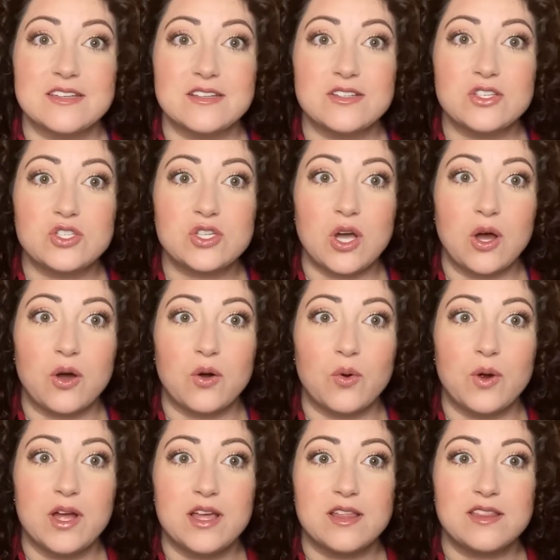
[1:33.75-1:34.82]
So
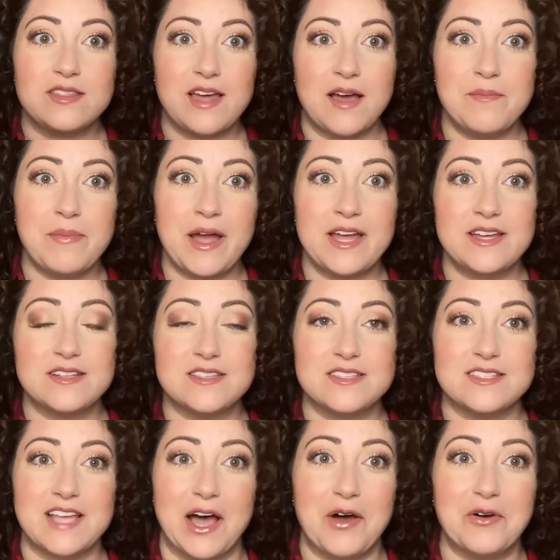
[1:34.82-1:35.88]
that by
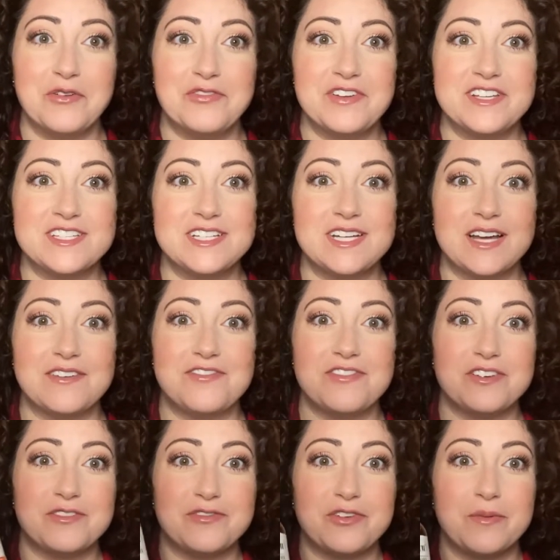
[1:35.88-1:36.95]
itself is enough
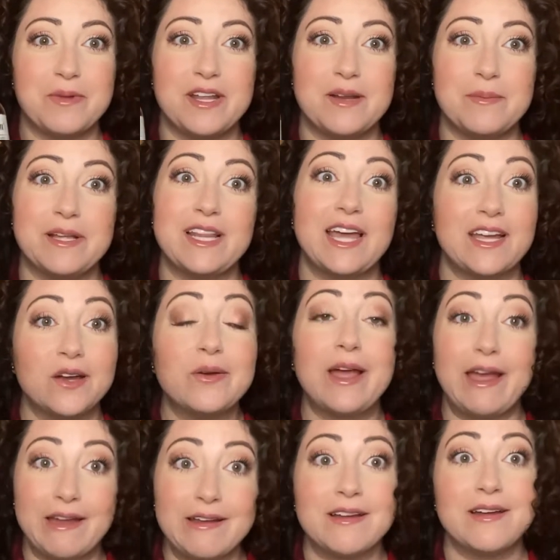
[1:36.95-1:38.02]
for me to be like,
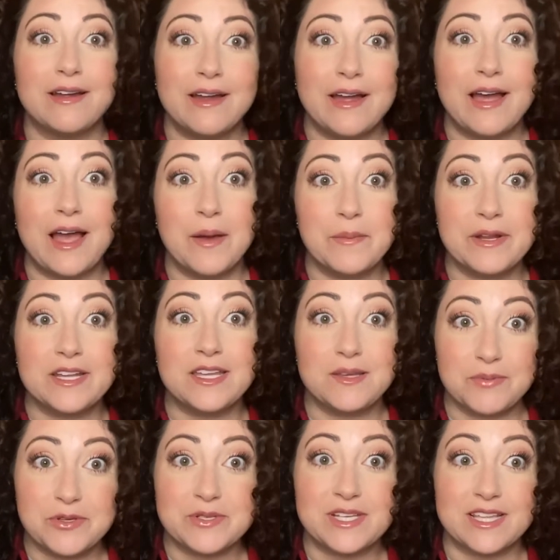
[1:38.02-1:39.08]
okay, I'm gonna keep
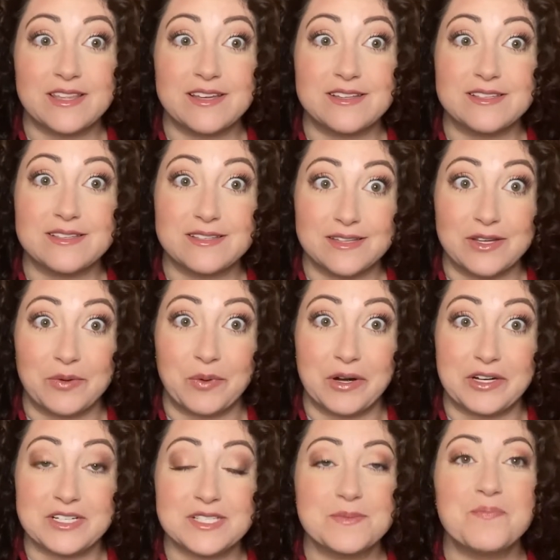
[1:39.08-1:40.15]
using this, it
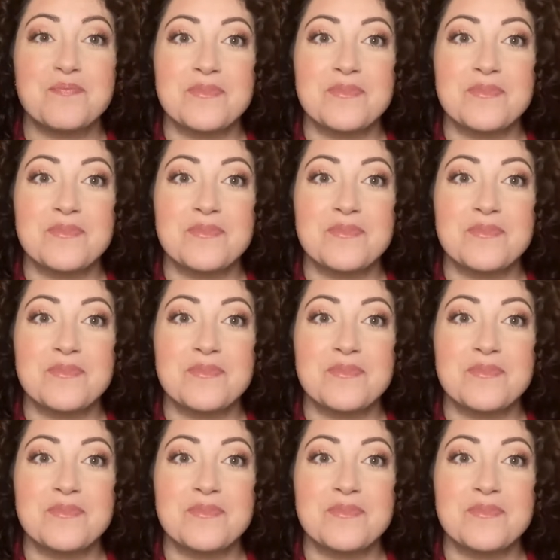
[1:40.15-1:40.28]
works.